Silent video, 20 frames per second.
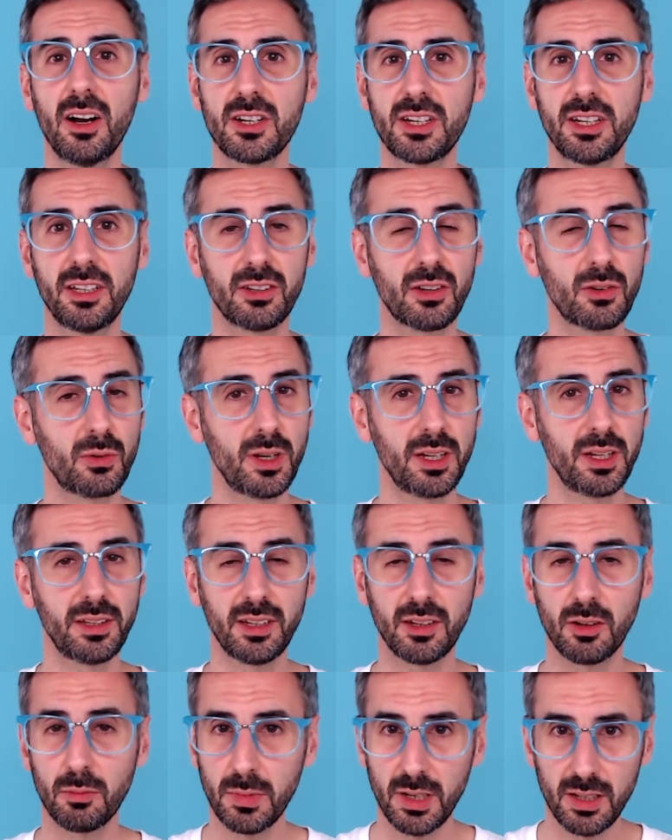She's
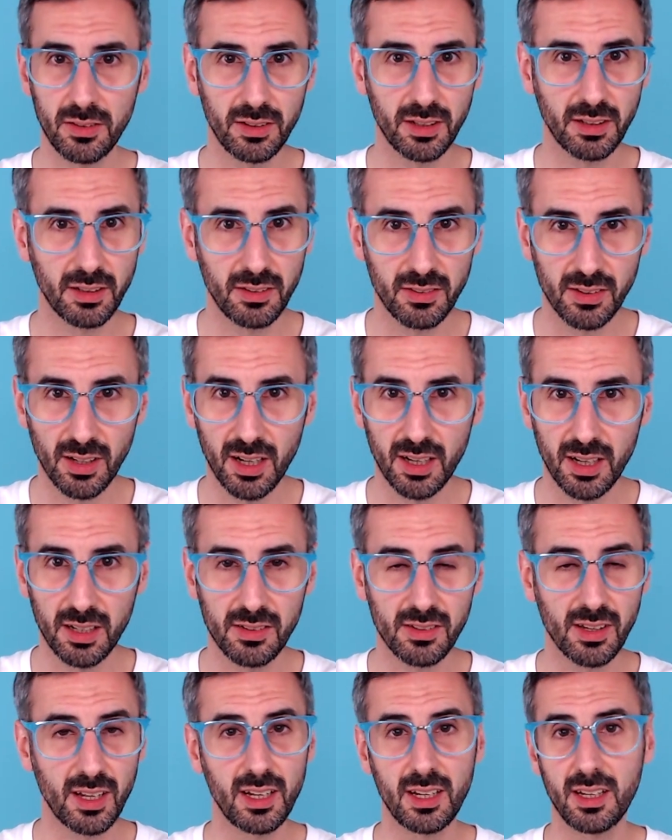creating amazing
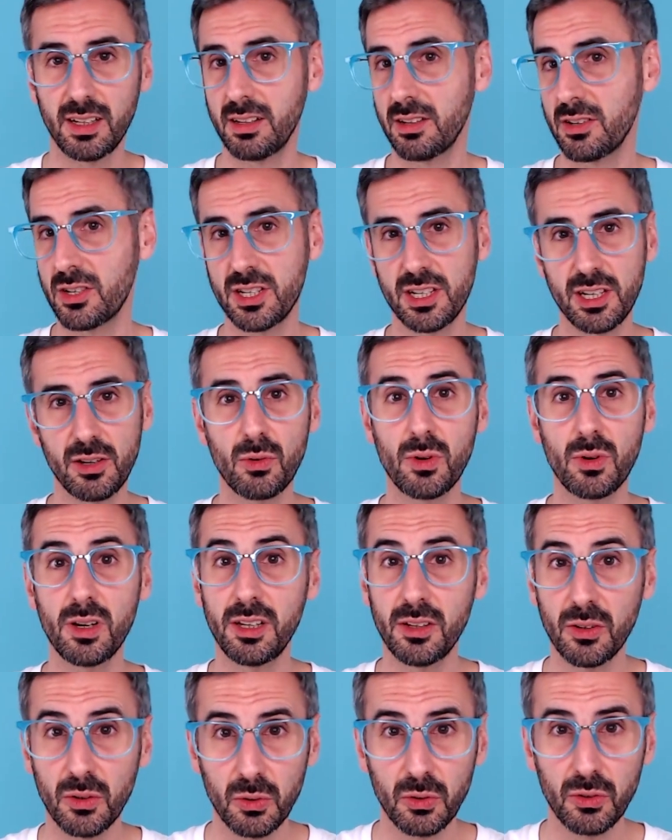designs and she
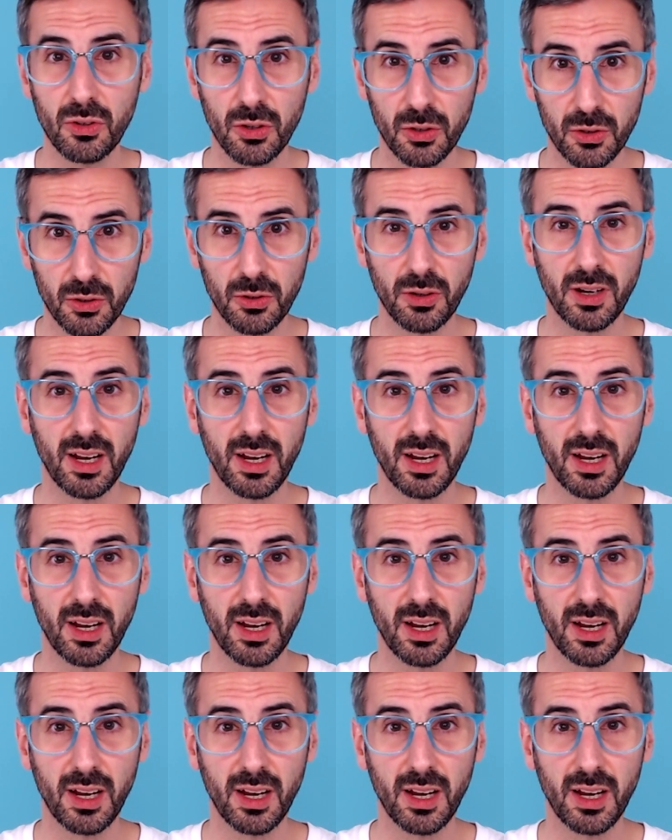really knows her